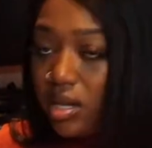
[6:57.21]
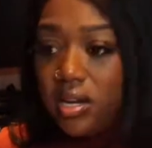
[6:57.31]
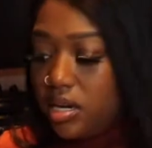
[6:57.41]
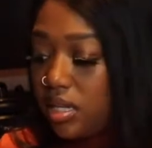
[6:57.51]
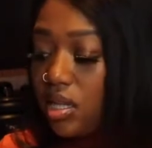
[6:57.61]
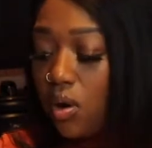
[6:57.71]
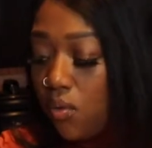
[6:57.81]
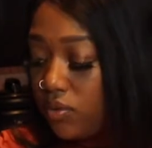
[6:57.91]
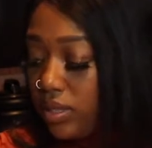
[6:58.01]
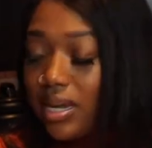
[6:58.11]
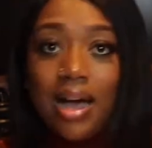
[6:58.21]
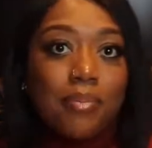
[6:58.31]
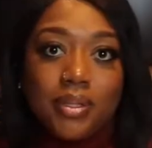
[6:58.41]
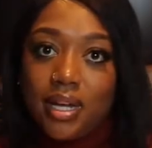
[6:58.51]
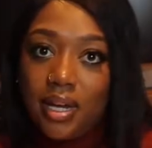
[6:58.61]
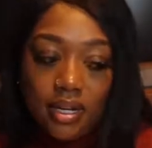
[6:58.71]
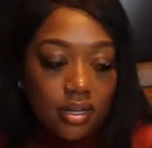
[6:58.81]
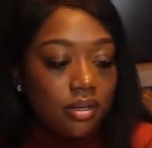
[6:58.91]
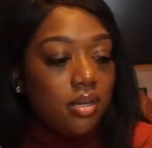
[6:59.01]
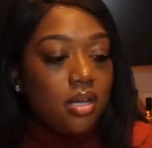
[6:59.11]
Nothing overly
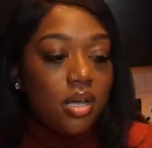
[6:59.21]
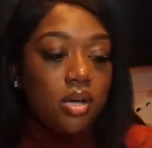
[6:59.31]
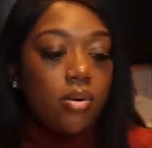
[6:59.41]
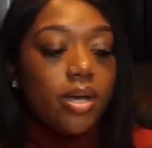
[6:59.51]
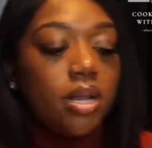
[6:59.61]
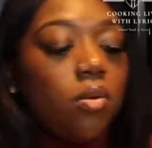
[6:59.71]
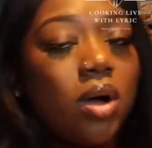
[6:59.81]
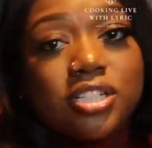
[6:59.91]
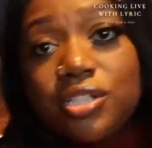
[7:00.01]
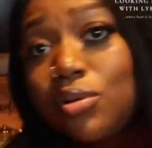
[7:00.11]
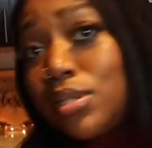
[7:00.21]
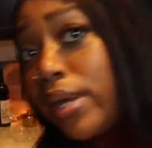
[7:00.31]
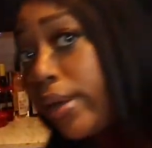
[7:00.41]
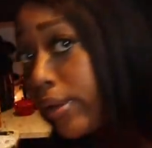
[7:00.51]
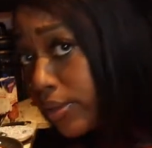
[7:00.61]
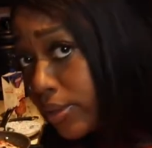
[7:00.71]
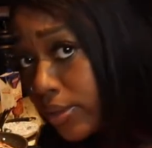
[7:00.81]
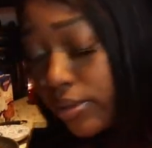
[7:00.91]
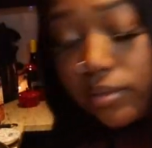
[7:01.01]
complicated. Go ahead and wash those hands.